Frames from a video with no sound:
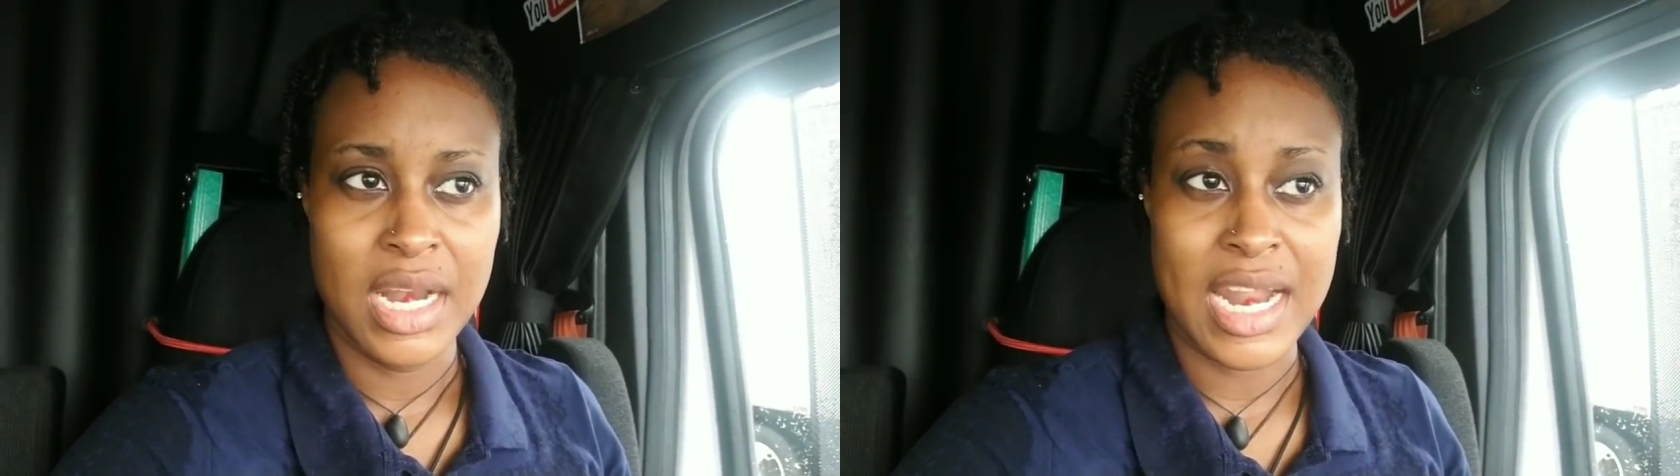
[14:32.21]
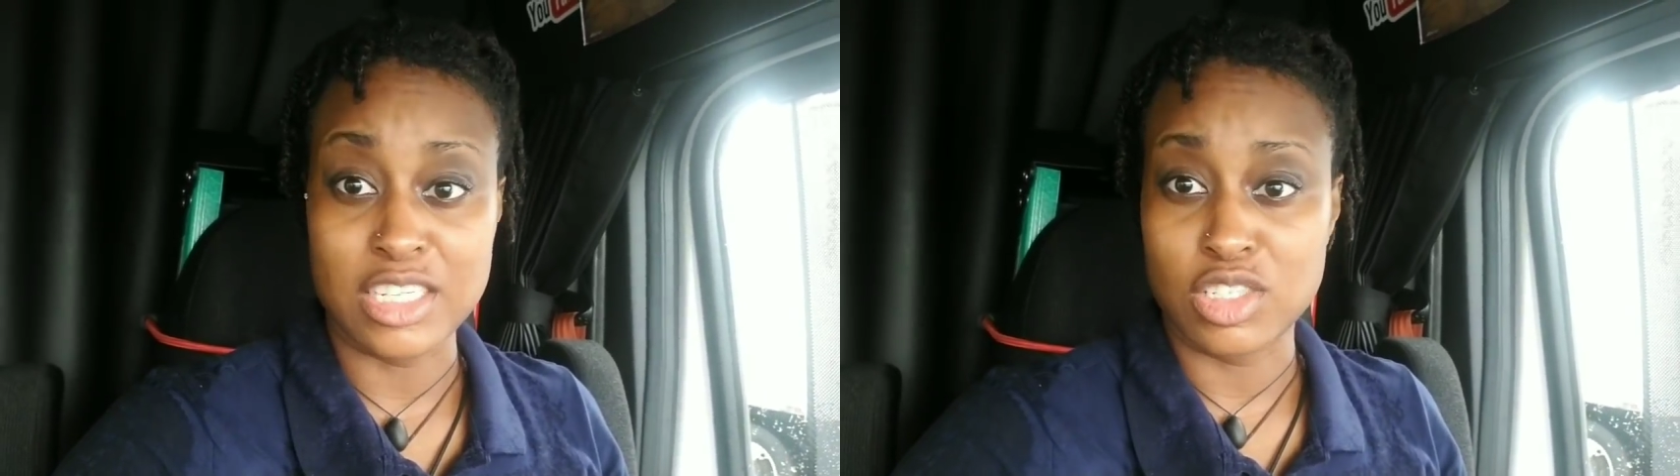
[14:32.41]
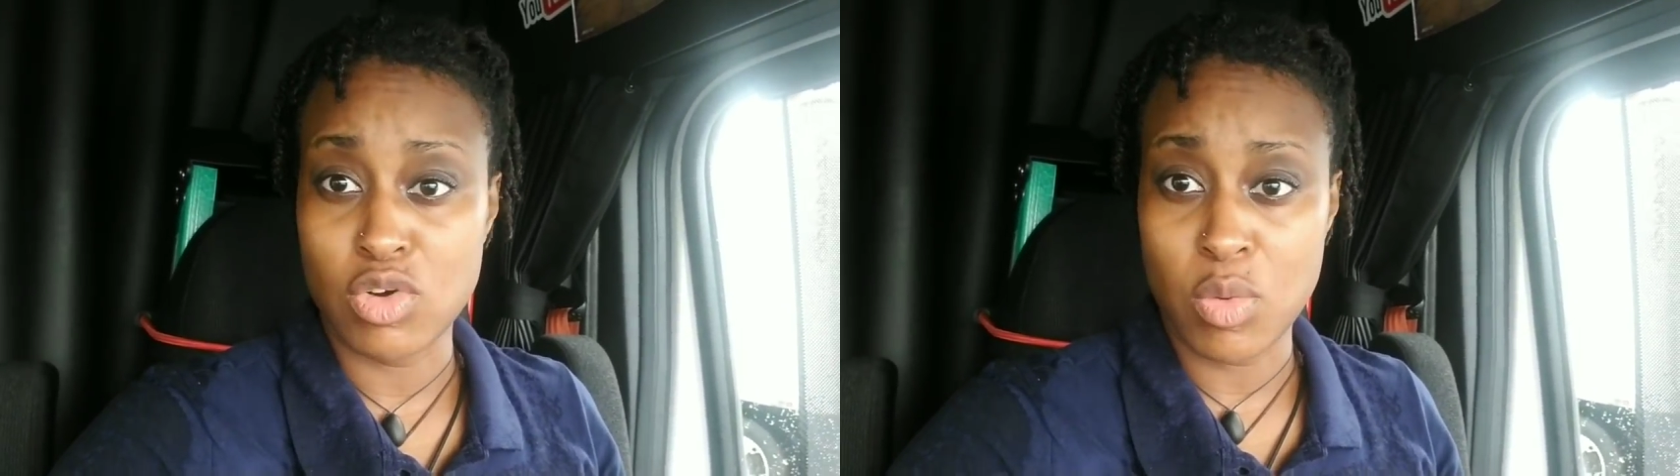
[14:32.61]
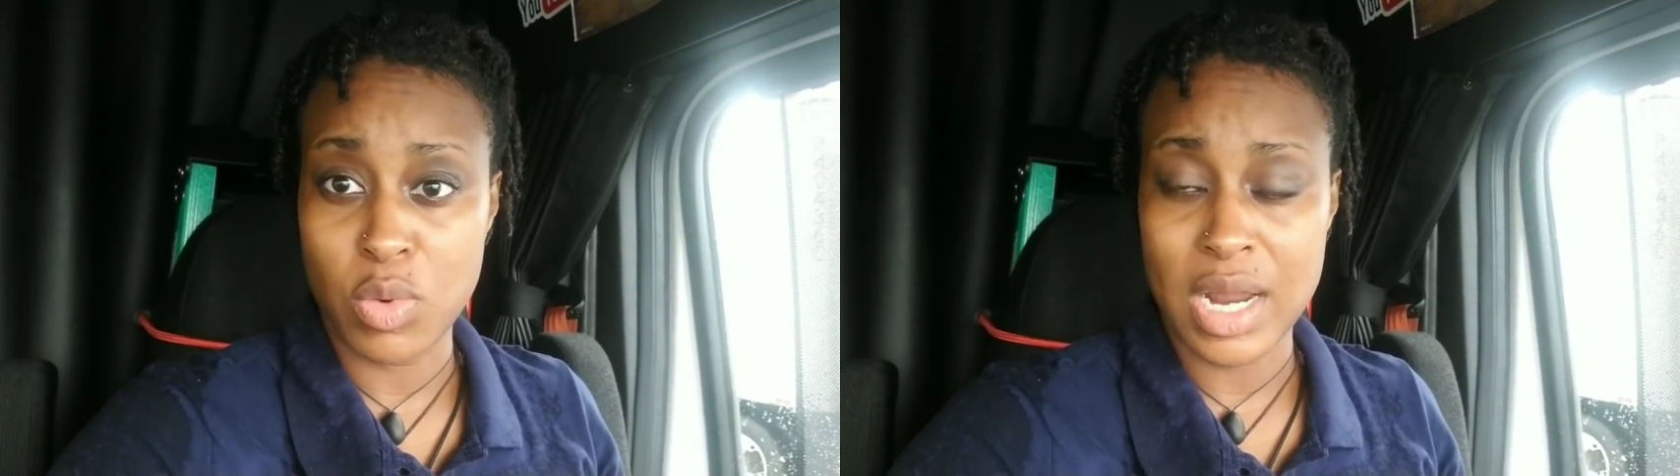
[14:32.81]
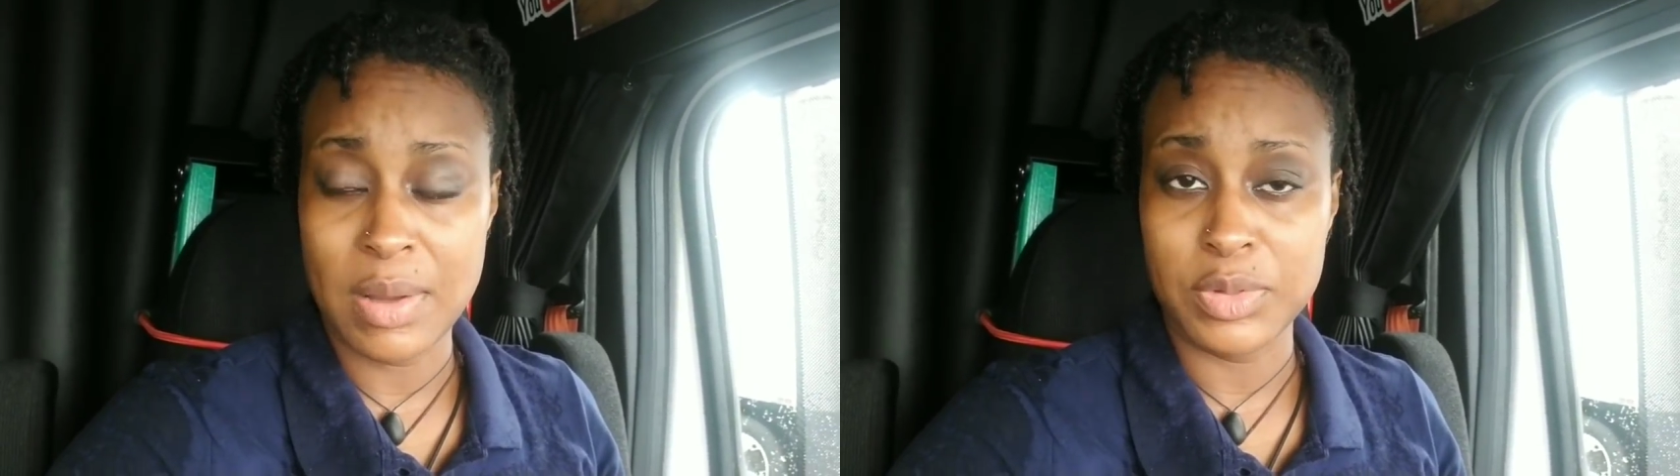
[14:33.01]
that's doing
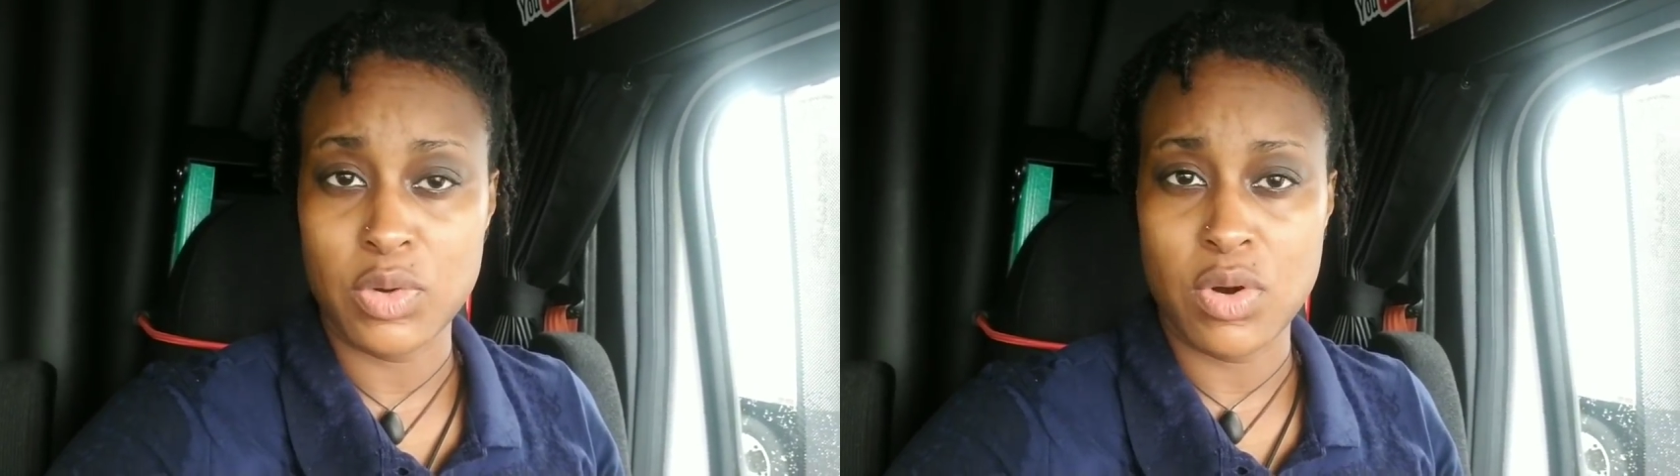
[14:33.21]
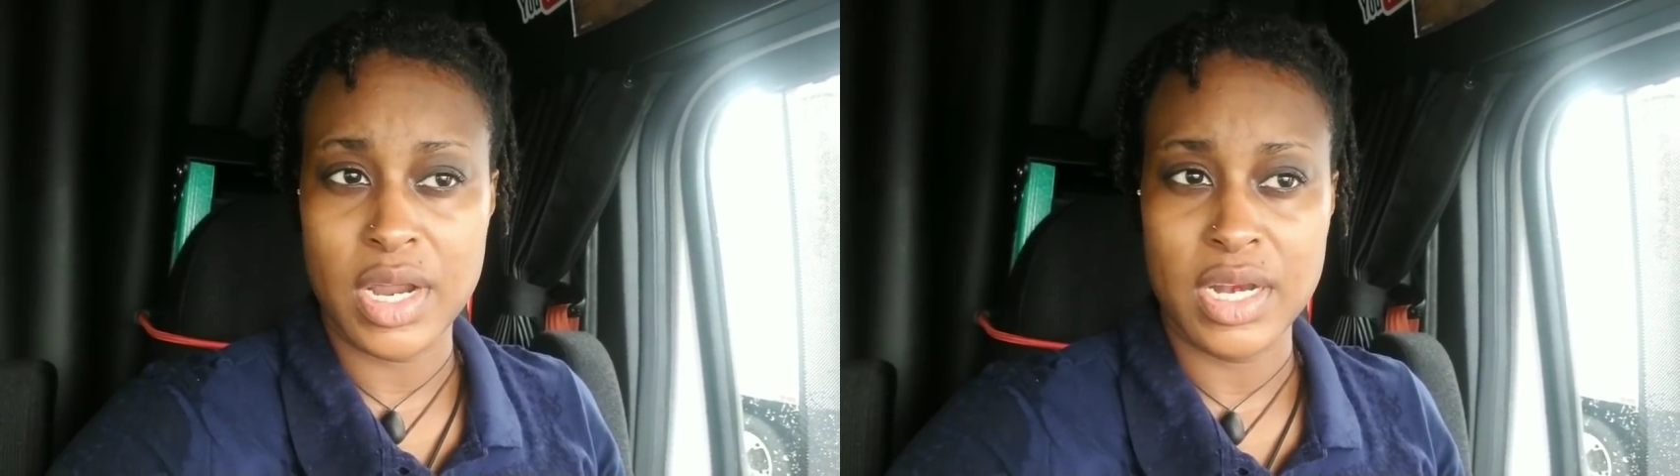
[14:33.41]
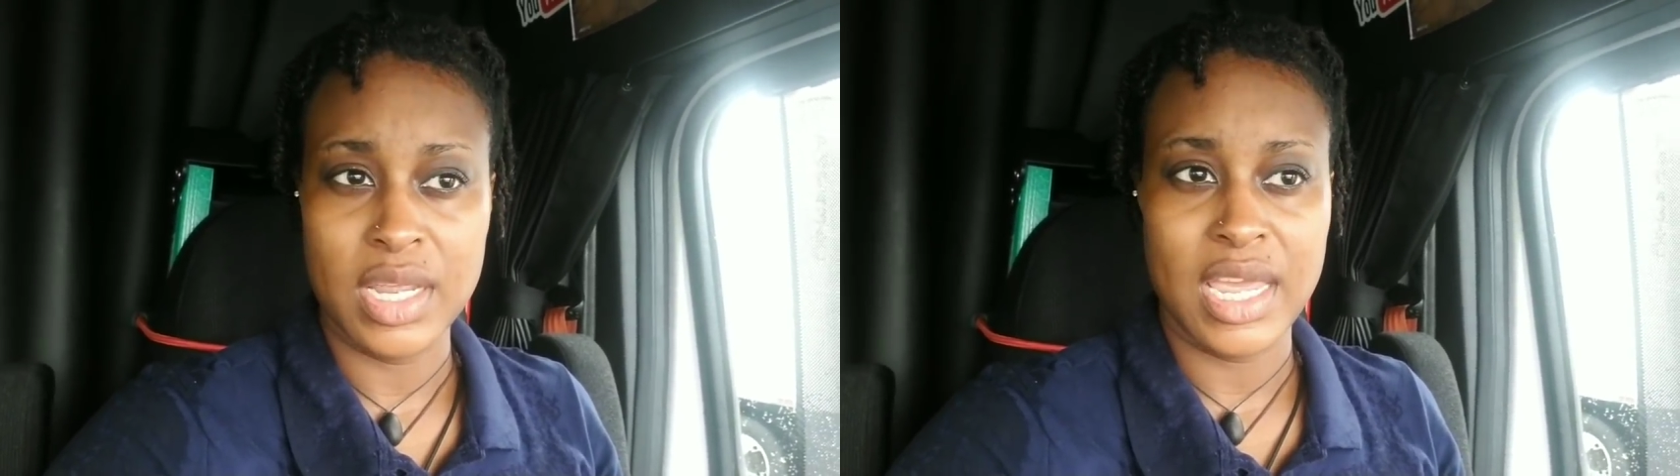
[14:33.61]
what I'm doing,